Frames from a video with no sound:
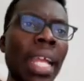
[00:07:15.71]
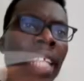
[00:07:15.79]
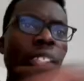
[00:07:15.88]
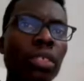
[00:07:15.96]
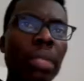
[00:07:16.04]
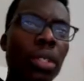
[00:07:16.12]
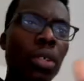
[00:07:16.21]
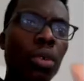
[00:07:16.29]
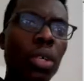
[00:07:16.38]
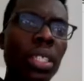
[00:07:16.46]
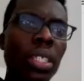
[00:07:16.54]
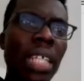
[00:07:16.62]
Mind you, maybe
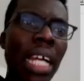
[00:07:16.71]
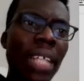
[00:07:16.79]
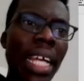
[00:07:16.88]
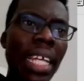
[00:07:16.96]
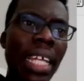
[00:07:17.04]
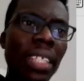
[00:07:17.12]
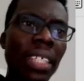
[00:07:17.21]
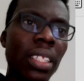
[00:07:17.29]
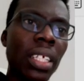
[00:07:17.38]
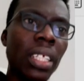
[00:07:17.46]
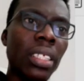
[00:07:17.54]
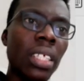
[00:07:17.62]
you're wondering, how did I get
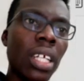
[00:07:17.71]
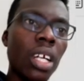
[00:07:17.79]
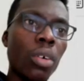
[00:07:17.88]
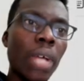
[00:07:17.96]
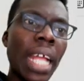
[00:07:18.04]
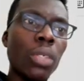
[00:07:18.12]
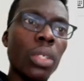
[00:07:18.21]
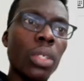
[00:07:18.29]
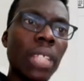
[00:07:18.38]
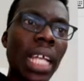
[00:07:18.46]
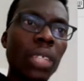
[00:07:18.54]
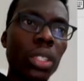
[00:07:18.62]
this? What I did
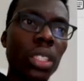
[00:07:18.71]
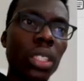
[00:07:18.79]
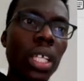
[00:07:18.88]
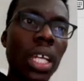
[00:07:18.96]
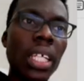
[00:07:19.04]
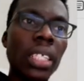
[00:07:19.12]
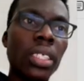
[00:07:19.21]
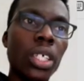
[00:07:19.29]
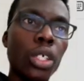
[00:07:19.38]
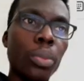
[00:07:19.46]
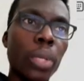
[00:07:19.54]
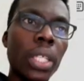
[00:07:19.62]
was that it was
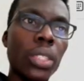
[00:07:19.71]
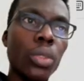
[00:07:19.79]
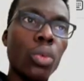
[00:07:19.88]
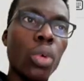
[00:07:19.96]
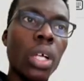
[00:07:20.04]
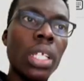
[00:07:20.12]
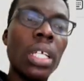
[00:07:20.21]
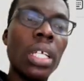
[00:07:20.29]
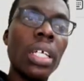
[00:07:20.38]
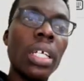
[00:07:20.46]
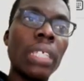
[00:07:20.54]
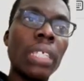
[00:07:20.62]

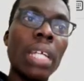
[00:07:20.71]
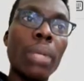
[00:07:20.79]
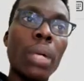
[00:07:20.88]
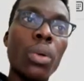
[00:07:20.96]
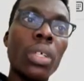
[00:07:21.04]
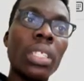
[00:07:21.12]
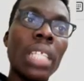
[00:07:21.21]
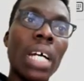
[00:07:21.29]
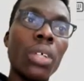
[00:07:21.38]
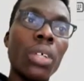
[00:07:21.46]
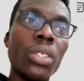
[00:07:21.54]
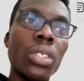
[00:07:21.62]
0.1 divided by
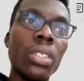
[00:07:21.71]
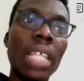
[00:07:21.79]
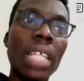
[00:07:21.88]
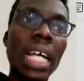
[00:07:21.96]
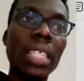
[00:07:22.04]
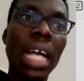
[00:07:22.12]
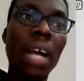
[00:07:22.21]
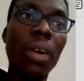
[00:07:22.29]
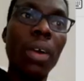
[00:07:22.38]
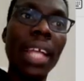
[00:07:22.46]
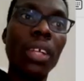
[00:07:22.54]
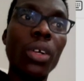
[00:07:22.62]
1000. That's
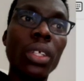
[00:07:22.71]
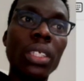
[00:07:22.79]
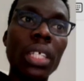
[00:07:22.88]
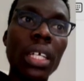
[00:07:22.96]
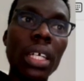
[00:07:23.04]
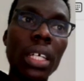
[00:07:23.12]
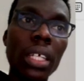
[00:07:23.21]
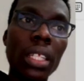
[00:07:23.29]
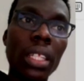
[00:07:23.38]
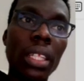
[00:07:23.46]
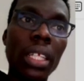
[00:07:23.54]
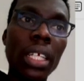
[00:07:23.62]
how I got
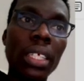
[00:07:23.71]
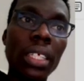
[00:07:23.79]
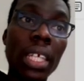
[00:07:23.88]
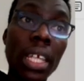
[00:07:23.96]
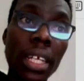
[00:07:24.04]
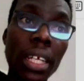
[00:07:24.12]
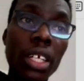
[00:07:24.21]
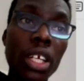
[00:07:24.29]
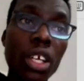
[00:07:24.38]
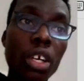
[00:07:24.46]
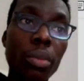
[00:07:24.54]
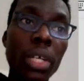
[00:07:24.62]
this here.
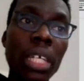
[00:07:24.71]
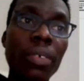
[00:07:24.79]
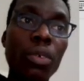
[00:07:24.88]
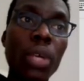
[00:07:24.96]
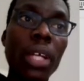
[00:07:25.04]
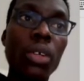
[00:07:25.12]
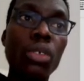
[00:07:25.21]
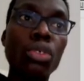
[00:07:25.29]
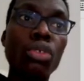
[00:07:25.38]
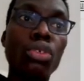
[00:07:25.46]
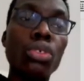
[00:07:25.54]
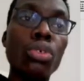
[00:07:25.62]
But if we're
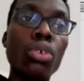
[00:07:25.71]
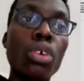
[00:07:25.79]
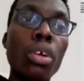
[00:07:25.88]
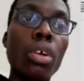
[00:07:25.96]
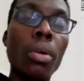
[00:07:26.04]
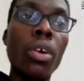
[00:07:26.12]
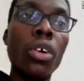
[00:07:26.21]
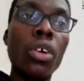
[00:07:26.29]
going to